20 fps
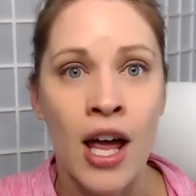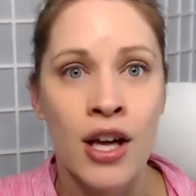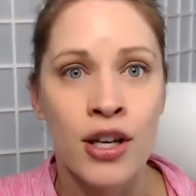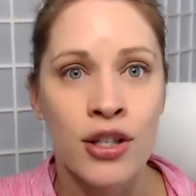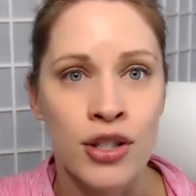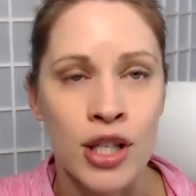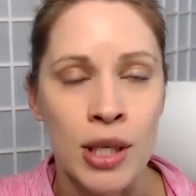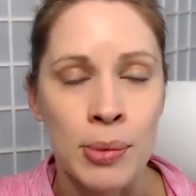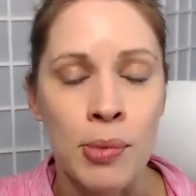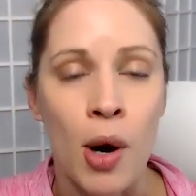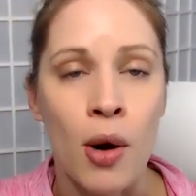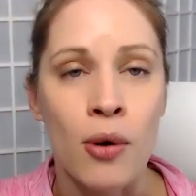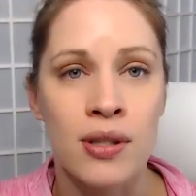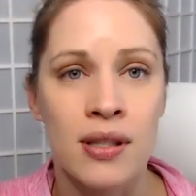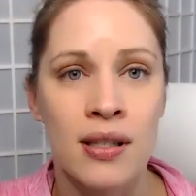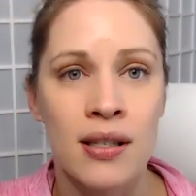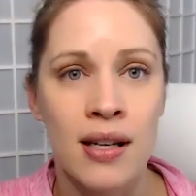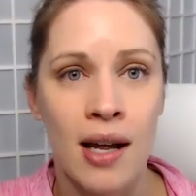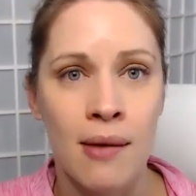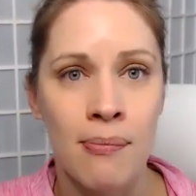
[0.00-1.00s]
She
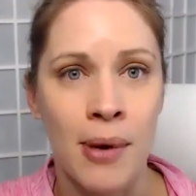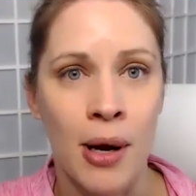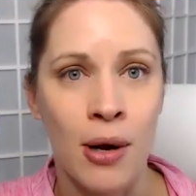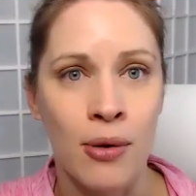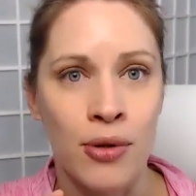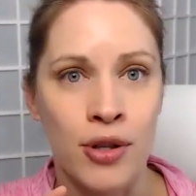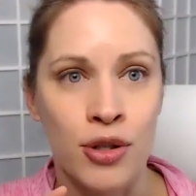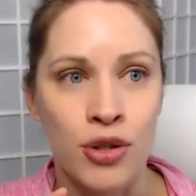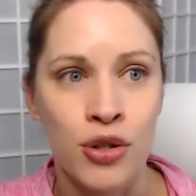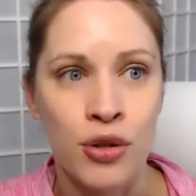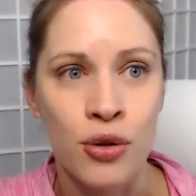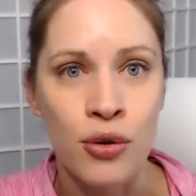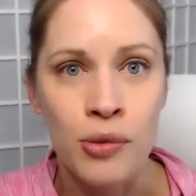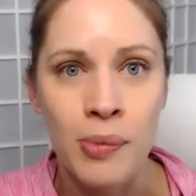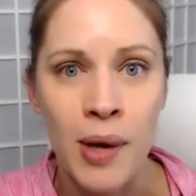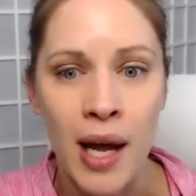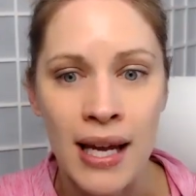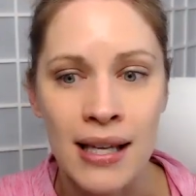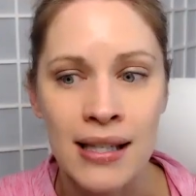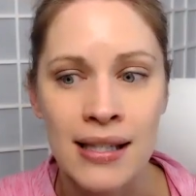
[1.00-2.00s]
posted about the
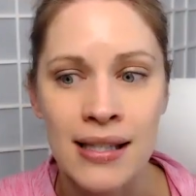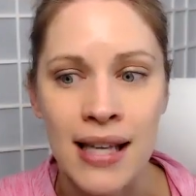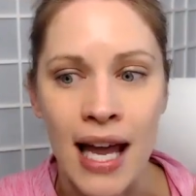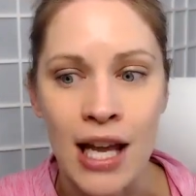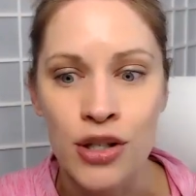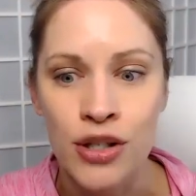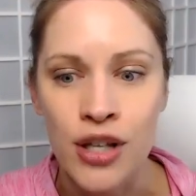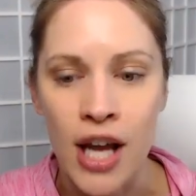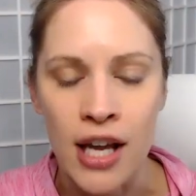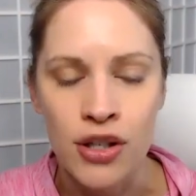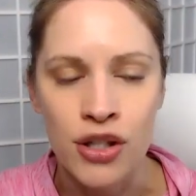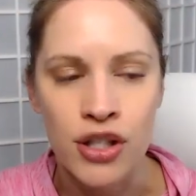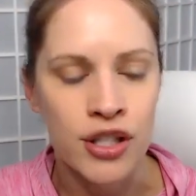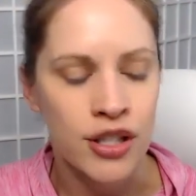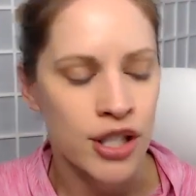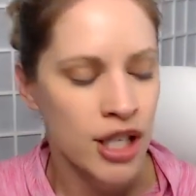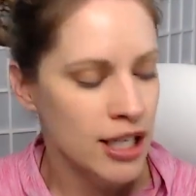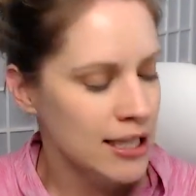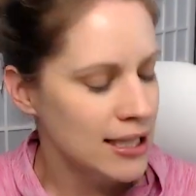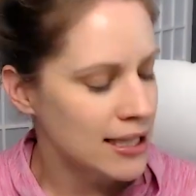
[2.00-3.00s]
toothpaste, and and
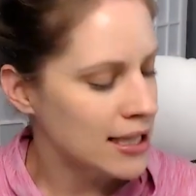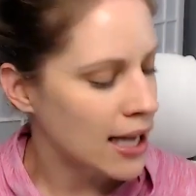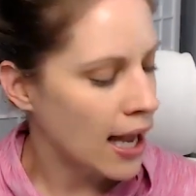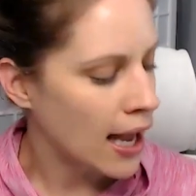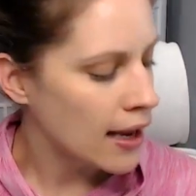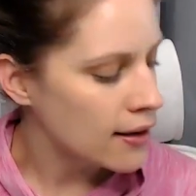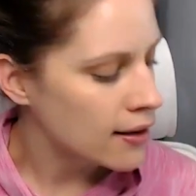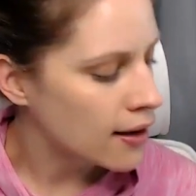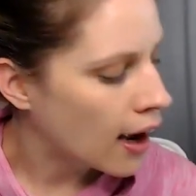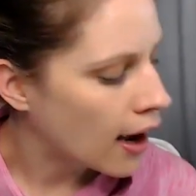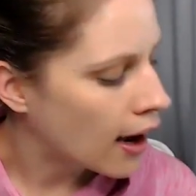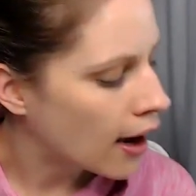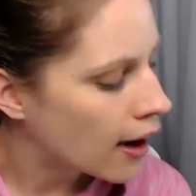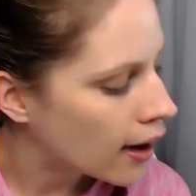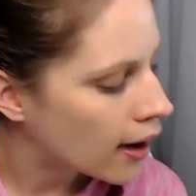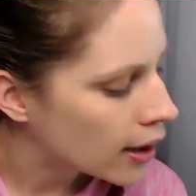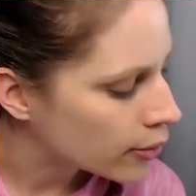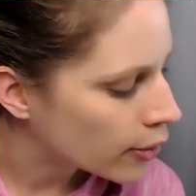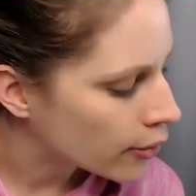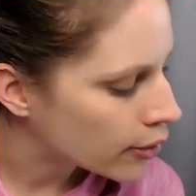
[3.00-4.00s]
she said,
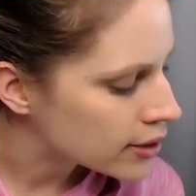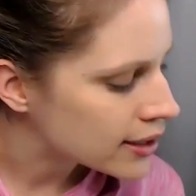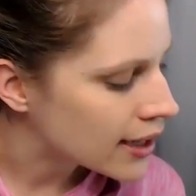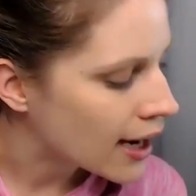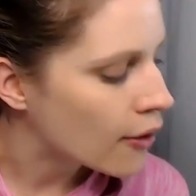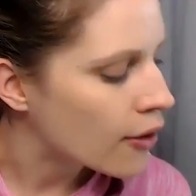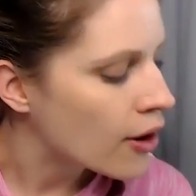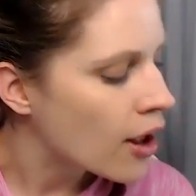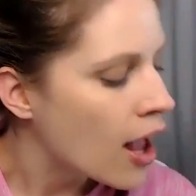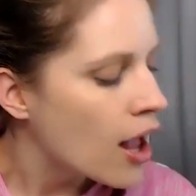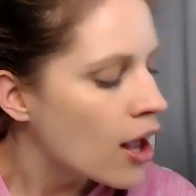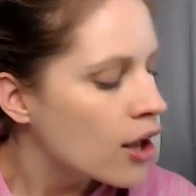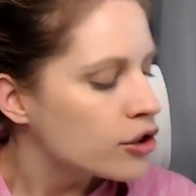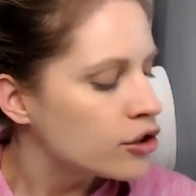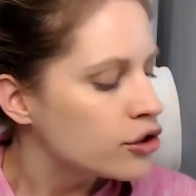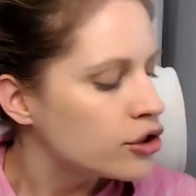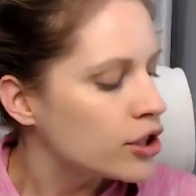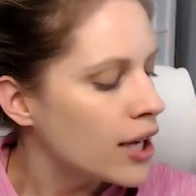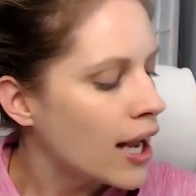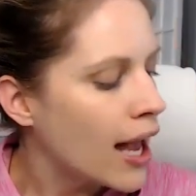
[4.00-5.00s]
I wrote it down.
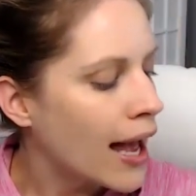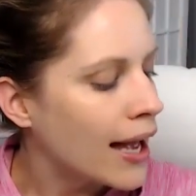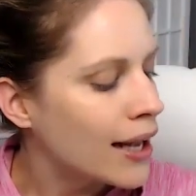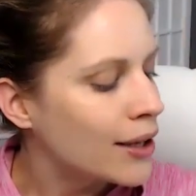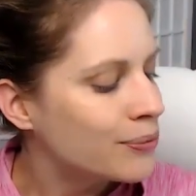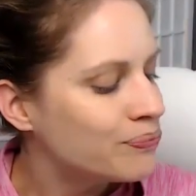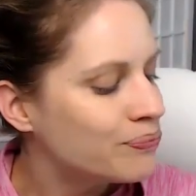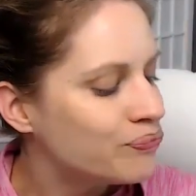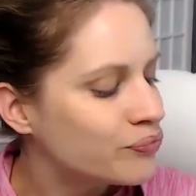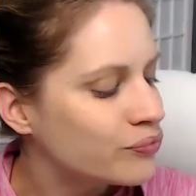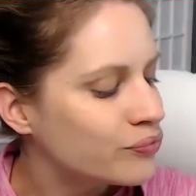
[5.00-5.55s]
She had